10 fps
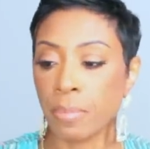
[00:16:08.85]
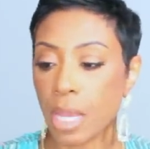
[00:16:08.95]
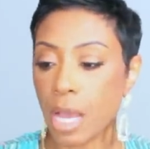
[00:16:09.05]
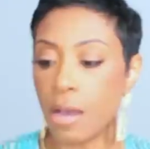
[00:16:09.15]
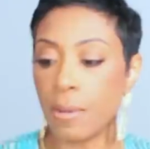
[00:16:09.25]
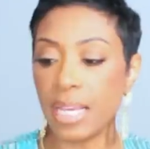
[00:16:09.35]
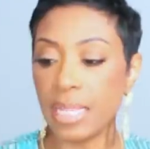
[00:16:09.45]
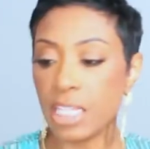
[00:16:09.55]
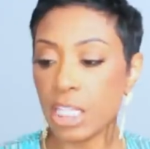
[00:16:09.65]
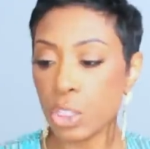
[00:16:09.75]

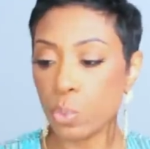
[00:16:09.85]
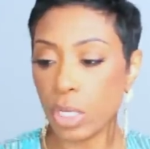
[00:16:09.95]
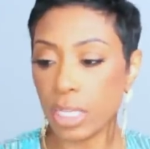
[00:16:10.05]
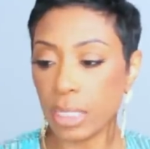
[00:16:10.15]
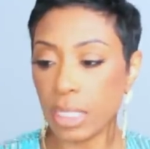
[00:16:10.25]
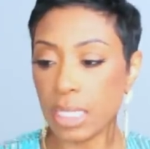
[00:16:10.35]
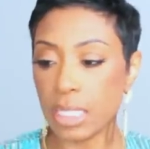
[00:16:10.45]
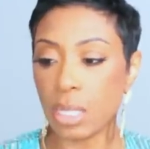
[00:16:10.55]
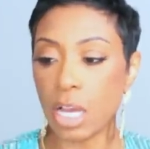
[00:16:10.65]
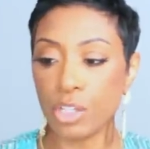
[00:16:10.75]
And this one
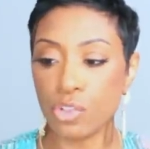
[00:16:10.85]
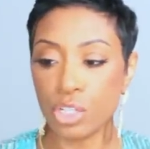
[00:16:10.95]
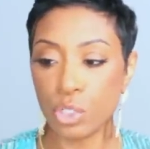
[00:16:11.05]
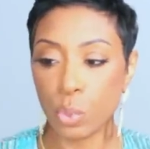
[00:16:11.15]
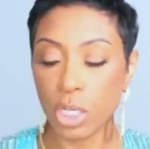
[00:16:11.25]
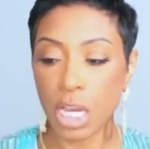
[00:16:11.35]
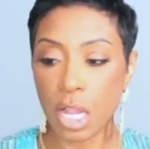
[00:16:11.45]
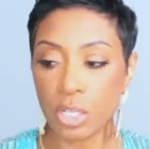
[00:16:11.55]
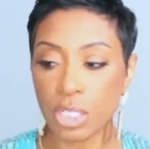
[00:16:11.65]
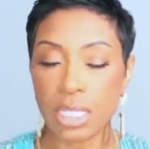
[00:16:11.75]
is
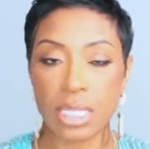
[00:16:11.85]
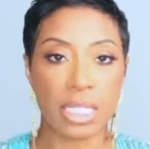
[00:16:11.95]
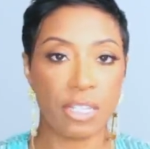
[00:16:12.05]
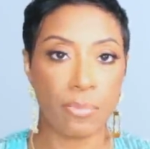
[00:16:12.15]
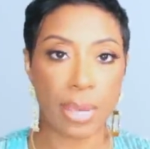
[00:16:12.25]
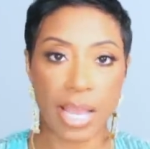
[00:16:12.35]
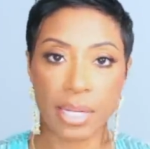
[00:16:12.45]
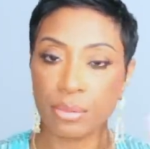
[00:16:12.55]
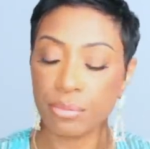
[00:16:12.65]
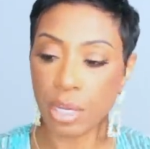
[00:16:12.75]
$120 at Steve
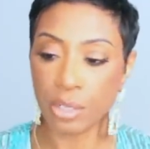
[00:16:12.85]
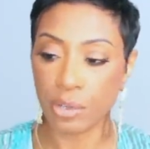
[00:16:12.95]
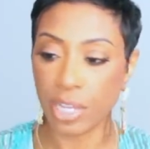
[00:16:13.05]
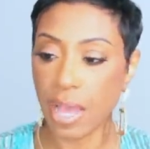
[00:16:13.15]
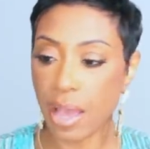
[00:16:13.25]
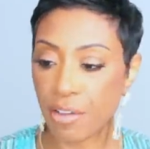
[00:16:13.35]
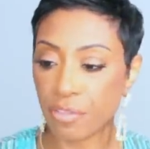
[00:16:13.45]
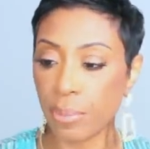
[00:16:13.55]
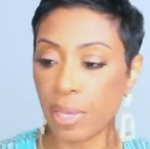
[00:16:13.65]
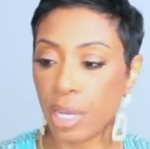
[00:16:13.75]
Madden. Y'all know they got
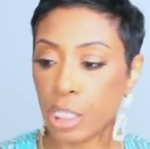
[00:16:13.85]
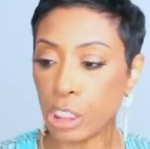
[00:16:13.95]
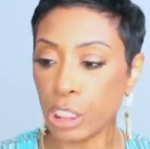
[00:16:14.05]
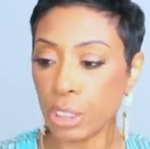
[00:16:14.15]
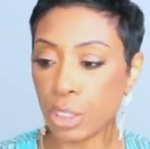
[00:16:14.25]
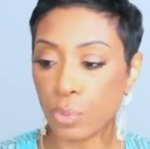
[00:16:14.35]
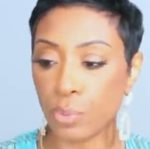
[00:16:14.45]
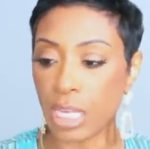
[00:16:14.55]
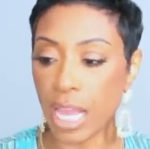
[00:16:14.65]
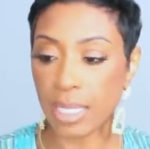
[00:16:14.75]
Afterpay and Klarna, so
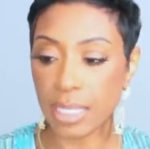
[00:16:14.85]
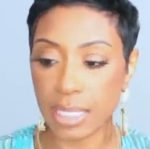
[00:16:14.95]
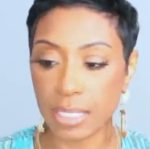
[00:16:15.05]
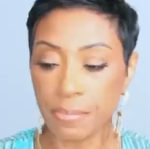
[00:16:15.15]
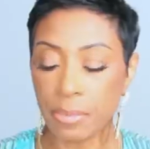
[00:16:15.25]
relax.